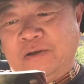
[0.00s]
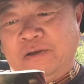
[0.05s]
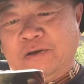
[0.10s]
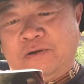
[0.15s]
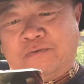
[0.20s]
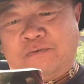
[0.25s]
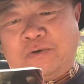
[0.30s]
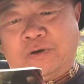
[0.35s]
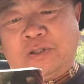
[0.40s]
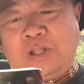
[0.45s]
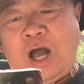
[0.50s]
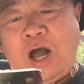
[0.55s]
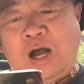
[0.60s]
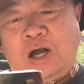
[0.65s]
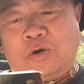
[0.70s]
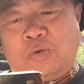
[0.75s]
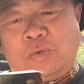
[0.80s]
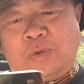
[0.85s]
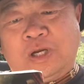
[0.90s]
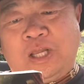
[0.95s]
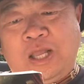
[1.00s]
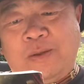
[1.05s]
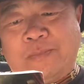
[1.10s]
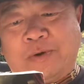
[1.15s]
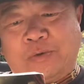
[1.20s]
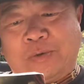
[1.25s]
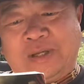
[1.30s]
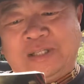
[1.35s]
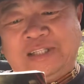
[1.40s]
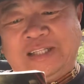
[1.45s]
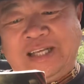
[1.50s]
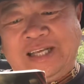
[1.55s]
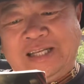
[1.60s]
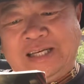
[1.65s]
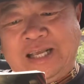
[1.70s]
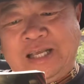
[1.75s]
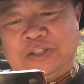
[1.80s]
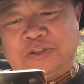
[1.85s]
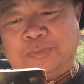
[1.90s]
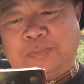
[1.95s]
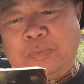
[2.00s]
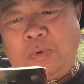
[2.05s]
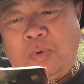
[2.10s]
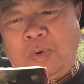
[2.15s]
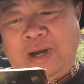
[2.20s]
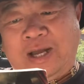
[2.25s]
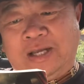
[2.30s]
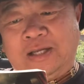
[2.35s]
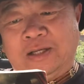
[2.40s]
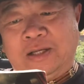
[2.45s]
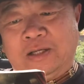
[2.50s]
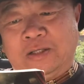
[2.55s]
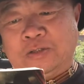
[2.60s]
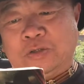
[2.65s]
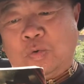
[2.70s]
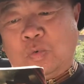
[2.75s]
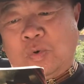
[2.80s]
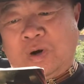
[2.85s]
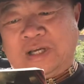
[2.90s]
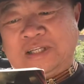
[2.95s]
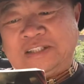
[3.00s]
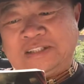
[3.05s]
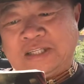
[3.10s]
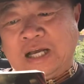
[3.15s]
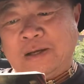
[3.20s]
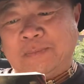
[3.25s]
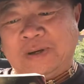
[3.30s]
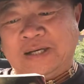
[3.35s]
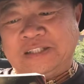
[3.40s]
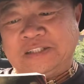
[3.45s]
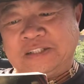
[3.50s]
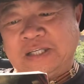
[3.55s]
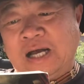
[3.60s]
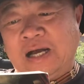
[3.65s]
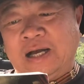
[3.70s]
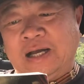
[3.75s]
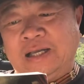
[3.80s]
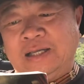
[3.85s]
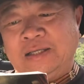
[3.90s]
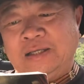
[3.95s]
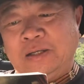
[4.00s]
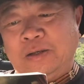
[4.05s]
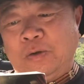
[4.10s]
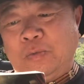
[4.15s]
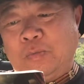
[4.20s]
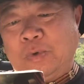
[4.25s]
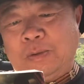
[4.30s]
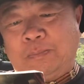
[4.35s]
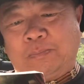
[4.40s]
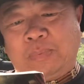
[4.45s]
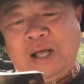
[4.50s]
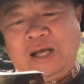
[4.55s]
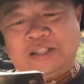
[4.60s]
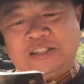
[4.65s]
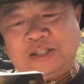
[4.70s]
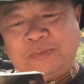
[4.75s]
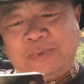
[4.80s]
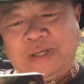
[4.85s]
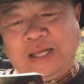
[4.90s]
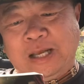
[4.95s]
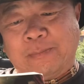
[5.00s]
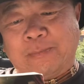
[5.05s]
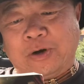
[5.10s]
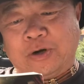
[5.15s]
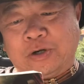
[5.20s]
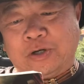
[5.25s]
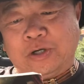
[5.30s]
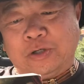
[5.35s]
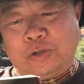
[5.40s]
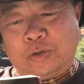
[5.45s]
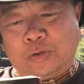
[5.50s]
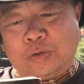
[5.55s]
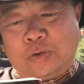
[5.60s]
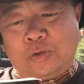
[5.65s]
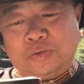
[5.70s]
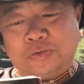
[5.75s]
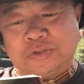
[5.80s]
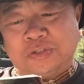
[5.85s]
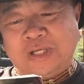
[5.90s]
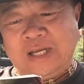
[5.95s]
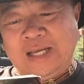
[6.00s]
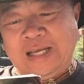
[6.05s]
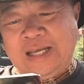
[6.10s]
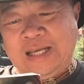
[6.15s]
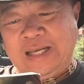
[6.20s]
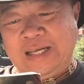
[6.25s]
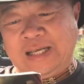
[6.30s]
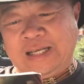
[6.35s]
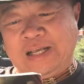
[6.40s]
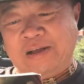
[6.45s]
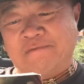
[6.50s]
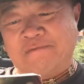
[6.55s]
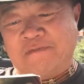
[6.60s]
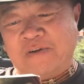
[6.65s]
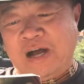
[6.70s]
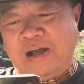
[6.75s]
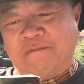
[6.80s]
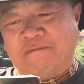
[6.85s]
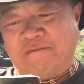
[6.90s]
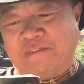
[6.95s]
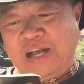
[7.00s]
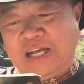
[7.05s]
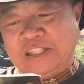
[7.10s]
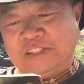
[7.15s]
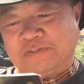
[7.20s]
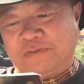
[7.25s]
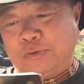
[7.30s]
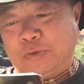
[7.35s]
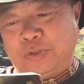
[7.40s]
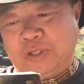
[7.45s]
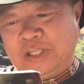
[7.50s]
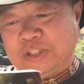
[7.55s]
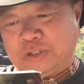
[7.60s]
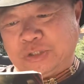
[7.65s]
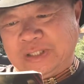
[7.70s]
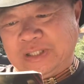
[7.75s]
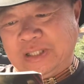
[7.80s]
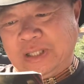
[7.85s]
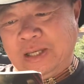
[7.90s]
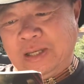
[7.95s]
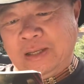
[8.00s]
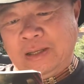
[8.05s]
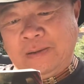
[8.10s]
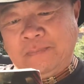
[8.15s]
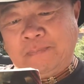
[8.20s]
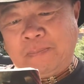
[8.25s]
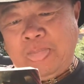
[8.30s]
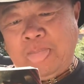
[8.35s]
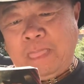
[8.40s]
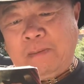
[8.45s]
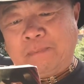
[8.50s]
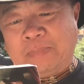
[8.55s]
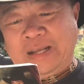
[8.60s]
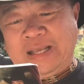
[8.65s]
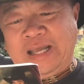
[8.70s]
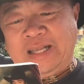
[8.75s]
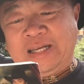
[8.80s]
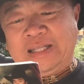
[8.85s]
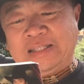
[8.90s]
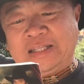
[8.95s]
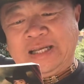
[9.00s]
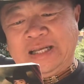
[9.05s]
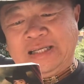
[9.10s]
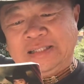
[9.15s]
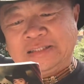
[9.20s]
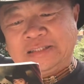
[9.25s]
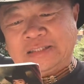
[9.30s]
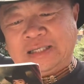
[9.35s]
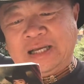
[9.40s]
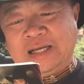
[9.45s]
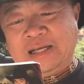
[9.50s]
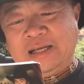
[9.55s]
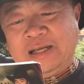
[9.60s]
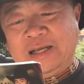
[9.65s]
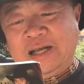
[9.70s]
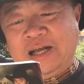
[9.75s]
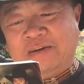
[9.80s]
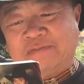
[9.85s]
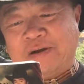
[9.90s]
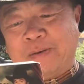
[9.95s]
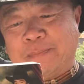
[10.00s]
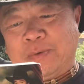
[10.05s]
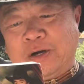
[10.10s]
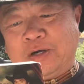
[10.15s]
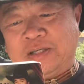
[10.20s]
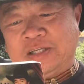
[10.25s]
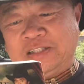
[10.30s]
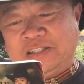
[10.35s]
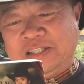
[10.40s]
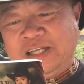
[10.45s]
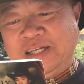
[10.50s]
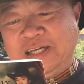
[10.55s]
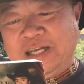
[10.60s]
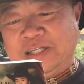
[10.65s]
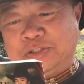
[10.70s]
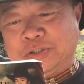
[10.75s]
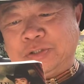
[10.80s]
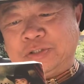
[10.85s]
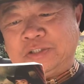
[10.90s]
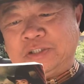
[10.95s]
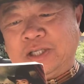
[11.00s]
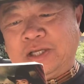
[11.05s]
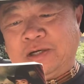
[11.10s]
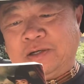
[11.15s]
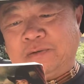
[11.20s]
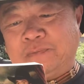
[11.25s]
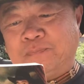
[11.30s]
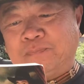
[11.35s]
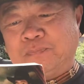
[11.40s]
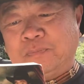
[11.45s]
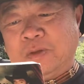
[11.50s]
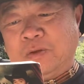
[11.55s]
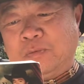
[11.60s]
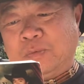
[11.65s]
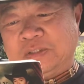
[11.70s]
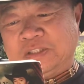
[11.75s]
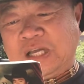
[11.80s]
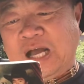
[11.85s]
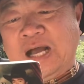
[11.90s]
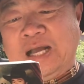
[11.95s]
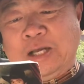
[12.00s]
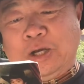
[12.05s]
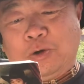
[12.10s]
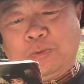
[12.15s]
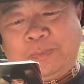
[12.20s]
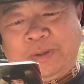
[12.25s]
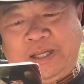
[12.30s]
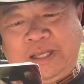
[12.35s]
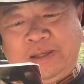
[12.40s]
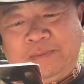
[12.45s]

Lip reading: for an awkward immigrant teenage boy to work side by side with blossoming American girls in a confined fast food kitchen. But gaining the insight of American teenagers there was eye opening.